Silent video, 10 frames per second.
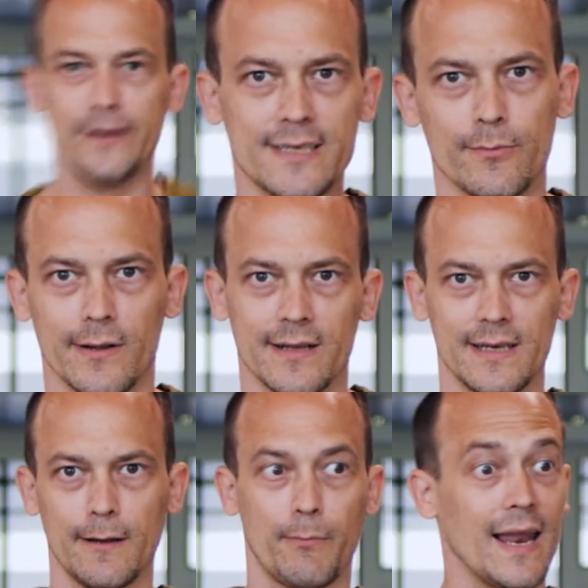principles
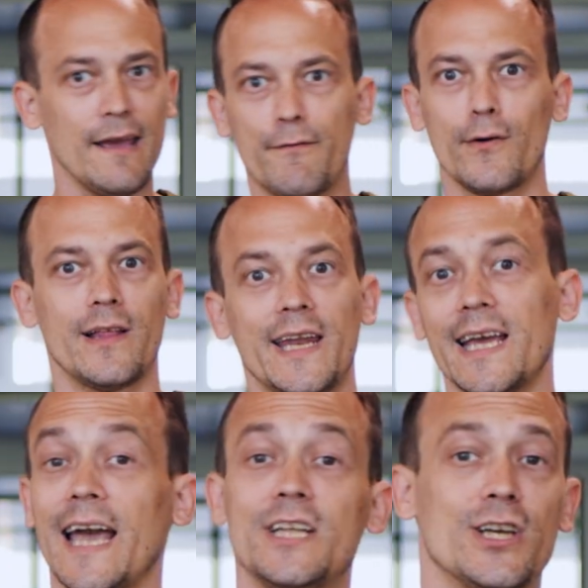in a playful and
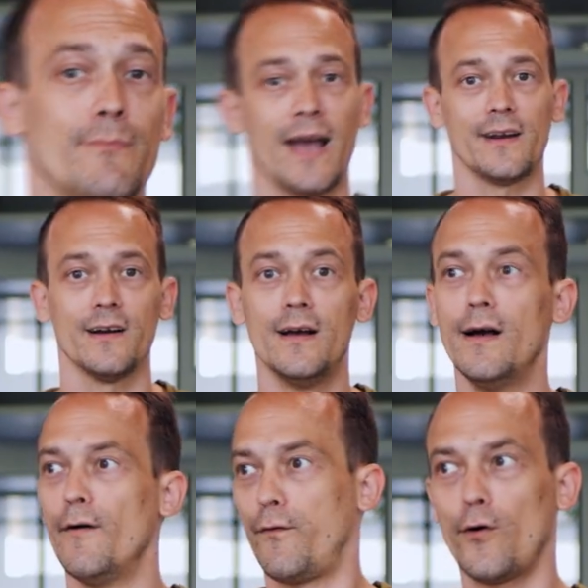engaging manner
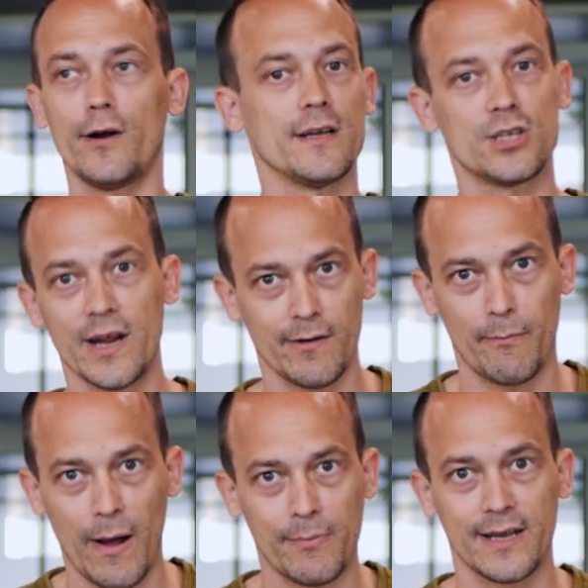for the
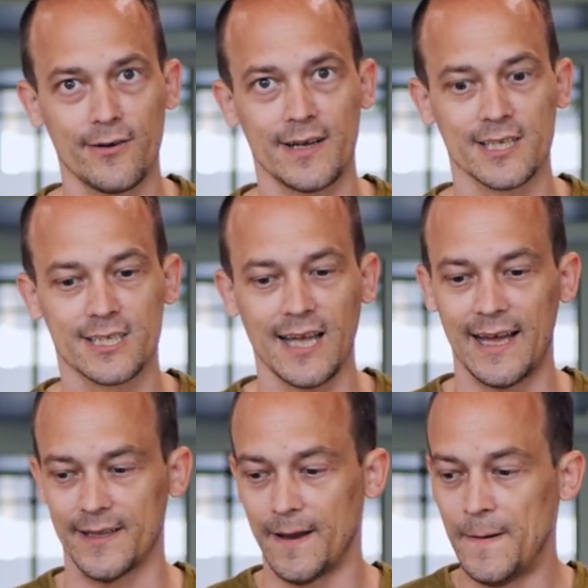general public to
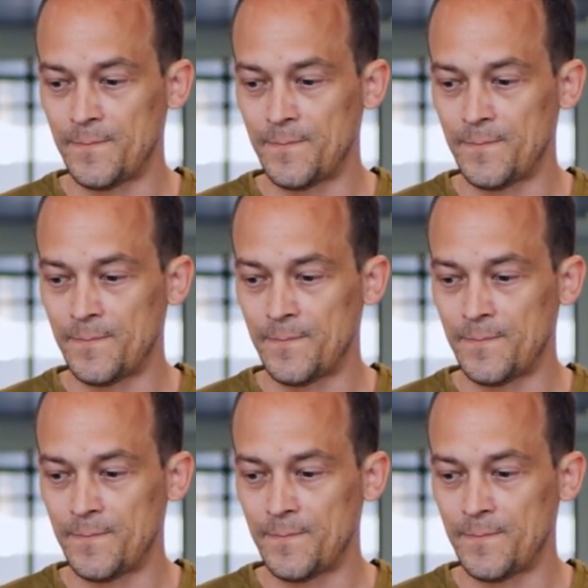understand.